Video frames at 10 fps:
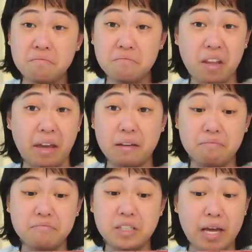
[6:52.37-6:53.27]
like
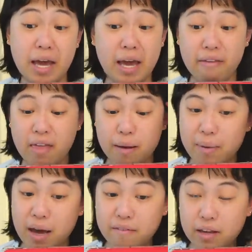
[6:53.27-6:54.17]
today that I'm
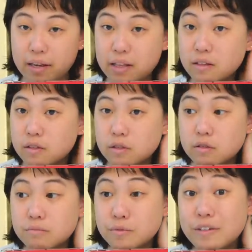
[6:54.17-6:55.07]
having like a
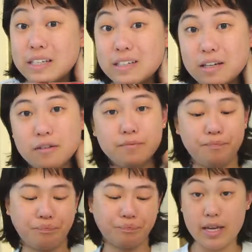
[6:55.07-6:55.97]
little moving sale.
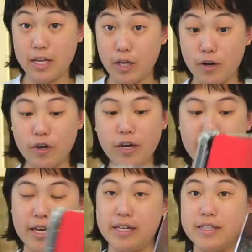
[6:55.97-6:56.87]
Here
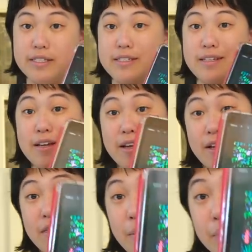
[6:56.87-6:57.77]
is the